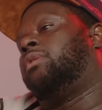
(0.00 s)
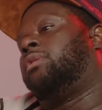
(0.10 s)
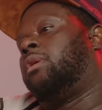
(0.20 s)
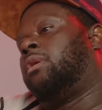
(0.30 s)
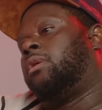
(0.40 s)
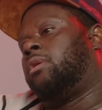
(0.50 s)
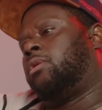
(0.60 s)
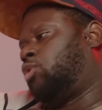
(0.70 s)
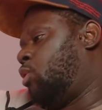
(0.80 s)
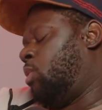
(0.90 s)
Bloods. Yeah,
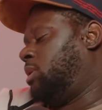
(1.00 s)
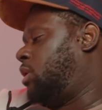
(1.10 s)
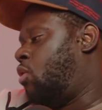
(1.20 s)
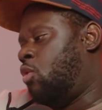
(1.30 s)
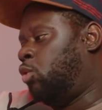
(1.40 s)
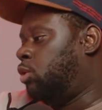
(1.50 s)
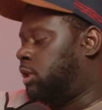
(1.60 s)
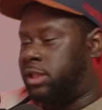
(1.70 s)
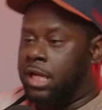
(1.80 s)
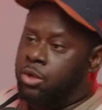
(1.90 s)
so it wasn't blood. cool to
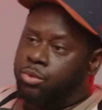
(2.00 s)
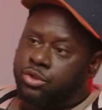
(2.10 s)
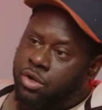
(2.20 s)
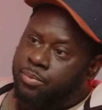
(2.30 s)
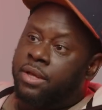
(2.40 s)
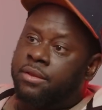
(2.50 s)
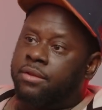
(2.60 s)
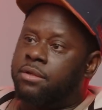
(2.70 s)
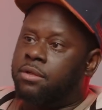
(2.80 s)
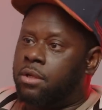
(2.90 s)
say you was Crip either.
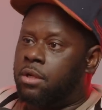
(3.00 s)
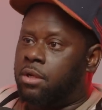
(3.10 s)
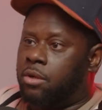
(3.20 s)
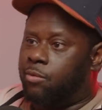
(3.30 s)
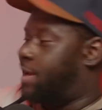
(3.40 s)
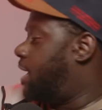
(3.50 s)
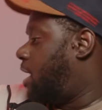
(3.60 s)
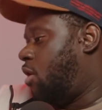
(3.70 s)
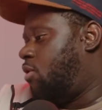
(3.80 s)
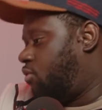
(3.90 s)
We had our
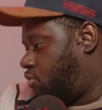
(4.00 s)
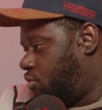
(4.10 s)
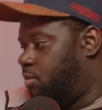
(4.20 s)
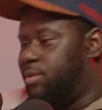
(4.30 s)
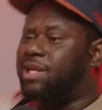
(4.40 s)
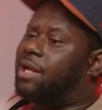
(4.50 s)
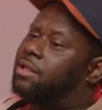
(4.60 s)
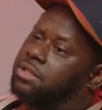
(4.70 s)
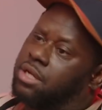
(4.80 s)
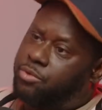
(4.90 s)
own crew. We was L and
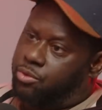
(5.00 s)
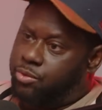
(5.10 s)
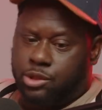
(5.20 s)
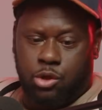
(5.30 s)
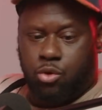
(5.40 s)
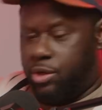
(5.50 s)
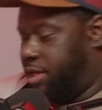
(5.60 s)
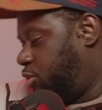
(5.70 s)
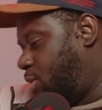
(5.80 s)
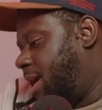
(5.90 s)
W. We was little
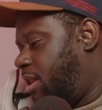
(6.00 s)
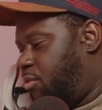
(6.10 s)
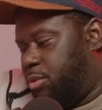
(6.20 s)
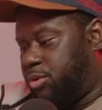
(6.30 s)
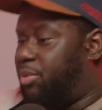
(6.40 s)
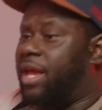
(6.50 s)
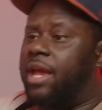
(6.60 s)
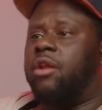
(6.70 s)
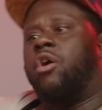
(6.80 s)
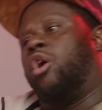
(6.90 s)
niggas wilding. We was big
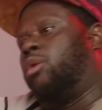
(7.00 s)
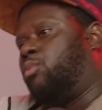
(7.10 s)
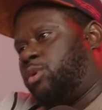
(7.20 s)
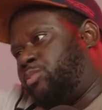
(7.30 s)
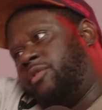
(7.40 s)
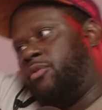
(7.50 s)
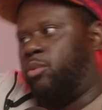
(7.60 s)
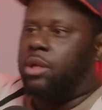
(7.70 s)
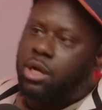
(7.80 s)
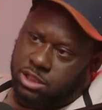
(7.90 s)
in Harlem. We was beefing with
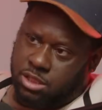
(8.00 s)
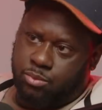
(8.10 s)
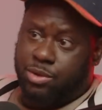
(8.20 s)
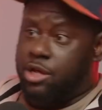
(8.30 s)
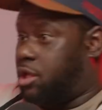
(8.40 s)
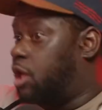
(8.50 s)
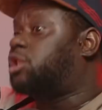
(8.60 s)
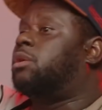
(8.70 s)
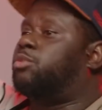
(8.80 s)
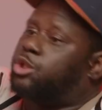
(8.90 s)
Lux and them. Lux and
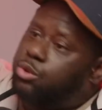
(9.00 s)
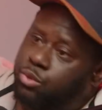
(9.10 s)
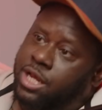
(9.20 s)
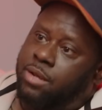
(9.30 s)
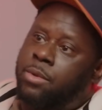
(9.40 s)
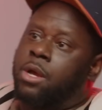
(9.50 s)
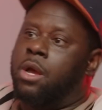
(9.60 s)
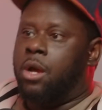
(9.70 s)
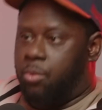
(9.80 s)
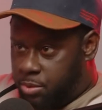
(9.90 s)
them was too deep.
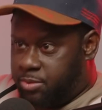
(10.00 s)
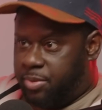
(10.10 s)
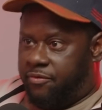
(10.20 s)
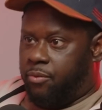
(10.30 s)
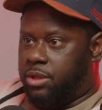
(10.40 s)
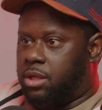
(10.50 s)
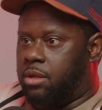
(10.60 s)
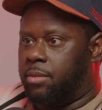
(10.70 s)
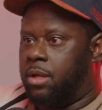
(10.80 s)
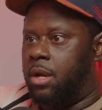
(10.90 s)
We was beefing with them.
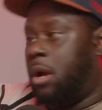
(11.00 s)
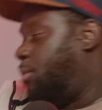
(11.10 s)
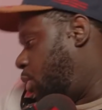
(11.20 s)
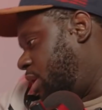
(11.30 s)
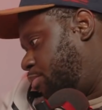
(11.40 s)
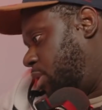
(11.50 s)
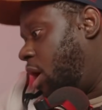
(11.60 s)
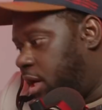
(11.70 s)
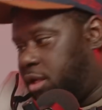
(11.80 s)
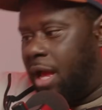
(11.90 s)
But when the
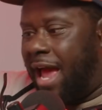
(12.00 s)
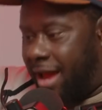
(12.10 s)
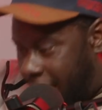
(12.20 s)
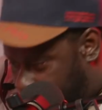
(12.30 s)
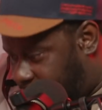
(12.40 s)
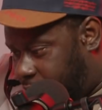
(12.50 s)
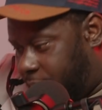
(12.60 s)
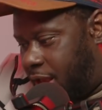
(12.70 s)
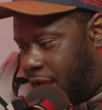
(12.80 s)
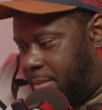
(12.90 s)
blood epidemic
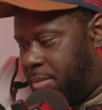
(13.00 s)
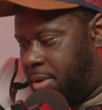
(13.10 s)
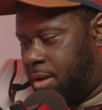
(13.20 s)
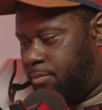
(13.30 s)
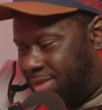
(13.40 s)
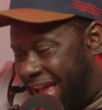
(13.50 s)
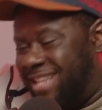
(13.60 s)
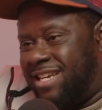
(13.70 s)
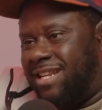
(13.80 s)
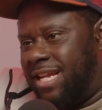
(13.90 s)
came,
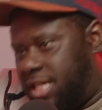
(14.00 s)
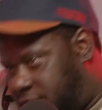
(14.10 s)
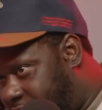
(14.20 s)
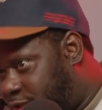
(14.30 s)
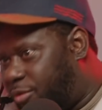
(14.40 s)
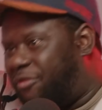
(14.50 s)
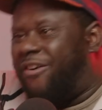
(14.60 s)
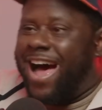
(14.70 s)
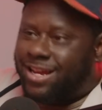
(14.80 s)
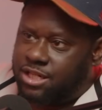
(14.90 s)
1996, when
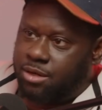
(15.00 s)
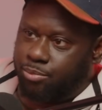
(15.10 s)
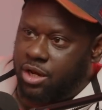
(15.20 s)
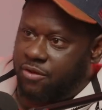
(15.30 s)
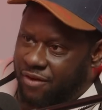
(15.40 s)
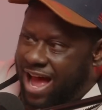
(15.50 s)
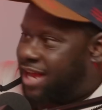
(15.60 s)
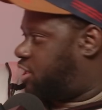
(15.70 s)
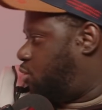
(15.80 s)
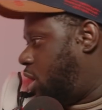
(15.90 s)
Fox and the Bloody Fox
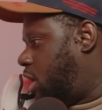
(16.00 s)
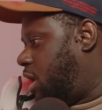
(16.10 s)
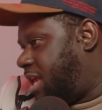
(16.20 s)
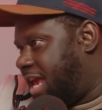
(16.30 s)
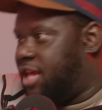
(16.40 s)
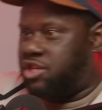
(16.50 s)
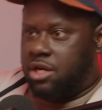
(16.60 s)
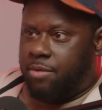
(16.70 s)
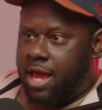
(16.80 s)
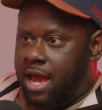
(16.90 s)
and, and, and Giz and
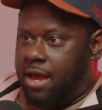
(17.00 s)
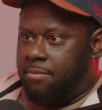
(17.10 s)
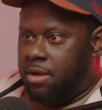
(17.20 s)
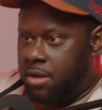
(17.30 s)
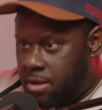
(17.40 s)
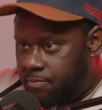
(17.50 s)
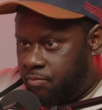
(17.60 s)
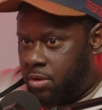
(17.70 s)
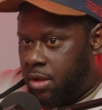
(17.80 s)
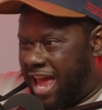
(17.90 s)
them came, mm -hmm.
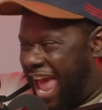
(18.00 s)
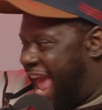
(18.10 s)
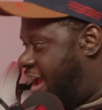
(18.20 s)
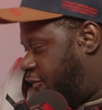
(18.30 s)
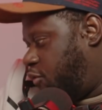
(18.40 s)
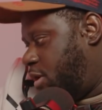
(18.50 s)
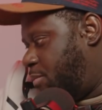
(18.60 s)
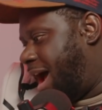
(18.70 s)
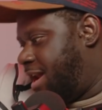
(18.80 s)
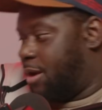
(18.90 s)

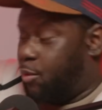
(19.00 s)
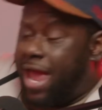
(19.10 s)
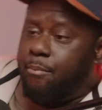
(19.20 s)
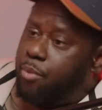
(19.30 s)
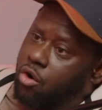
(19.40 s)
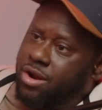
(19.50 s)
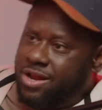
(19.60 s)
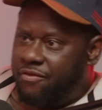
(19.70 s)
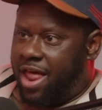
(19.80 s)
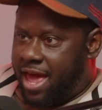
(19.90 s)
everybody that we had burgundy
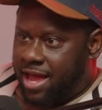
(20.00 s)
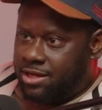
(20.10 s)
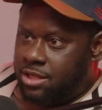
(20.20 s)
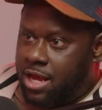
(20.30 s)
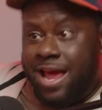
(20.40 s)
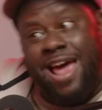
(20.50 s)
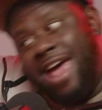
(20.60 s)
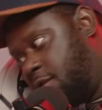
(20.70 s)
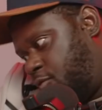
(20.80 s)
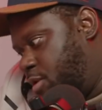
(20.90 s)
flags.
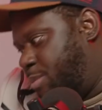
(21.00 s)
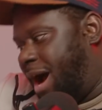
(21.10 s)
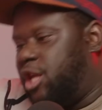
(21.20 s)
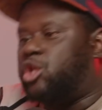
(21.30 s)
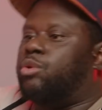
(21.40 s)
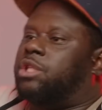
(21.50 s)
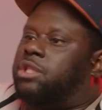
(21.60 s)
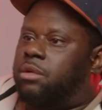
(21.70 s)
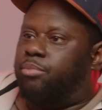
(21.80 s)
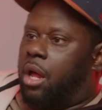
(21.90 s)
Everybody switched to
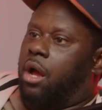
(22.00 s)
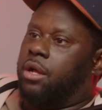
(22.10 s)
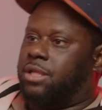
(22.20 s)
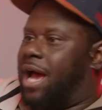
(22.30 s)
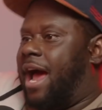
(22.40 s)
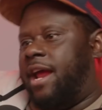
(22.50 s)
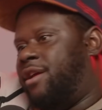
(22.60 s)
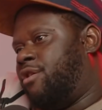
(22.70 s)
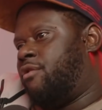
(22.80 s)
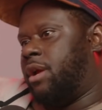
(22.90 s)
the Bloods. I ain't
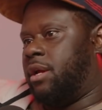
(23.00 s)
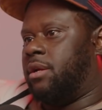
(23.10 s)
agree.